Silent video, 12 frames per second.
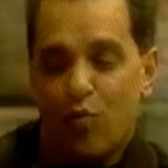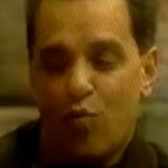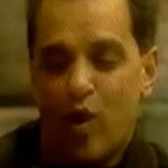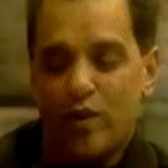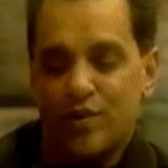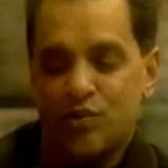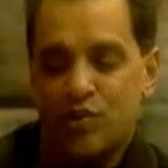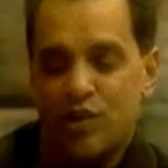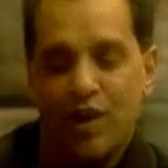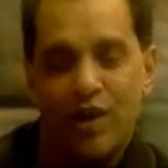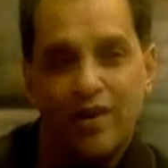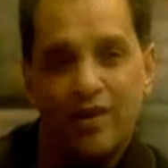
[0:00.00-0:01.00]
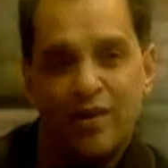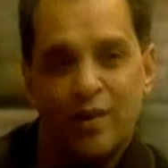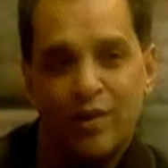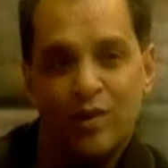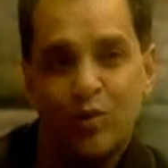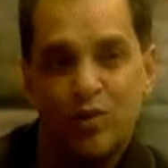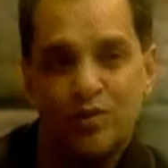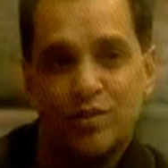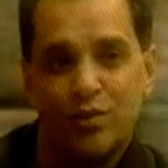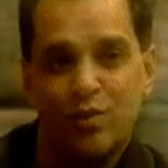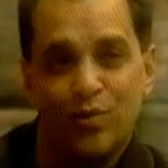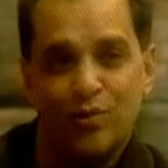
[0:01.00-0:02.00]
is shared across the
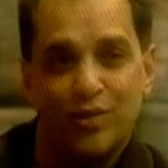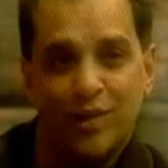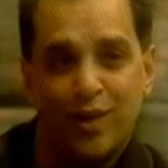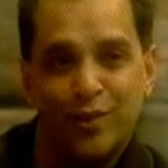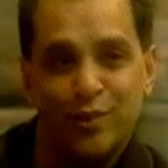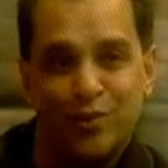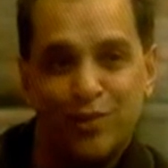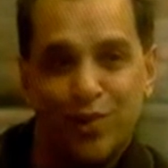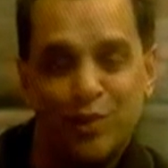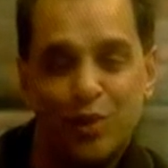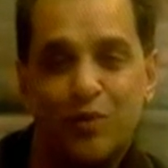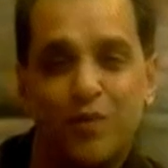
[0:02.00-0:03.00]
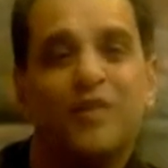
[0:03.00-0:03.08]
north and the south, however,